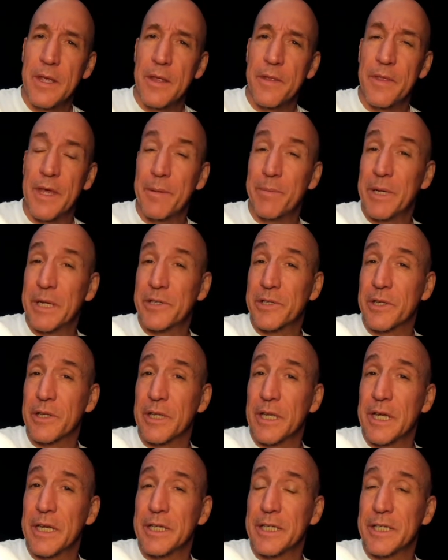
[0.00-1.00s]
That makes it a
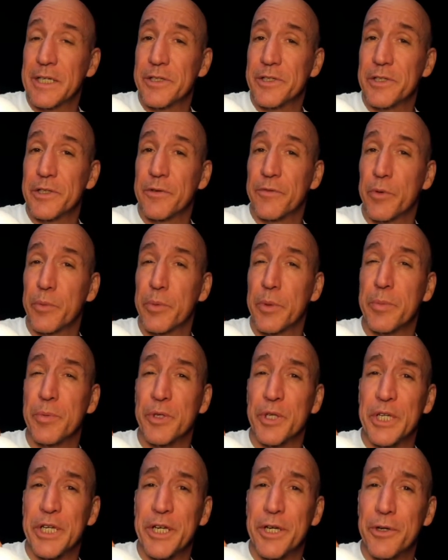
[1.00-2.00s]
lot easier for people
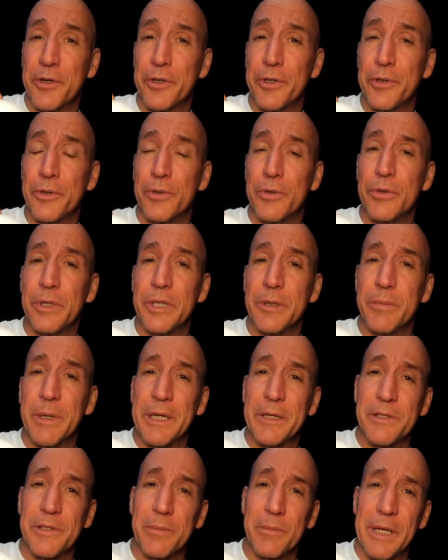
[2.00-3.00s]
to hear you. It
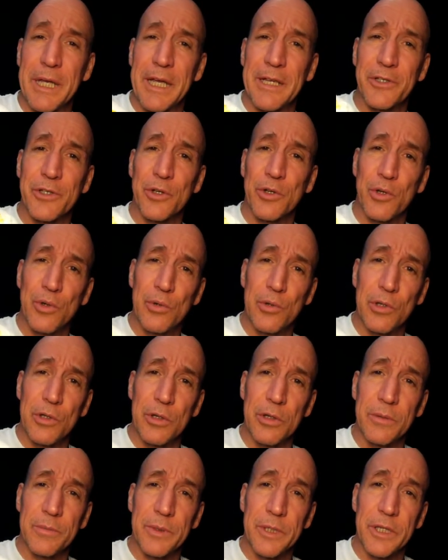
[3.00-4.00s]
makes the mask cooler.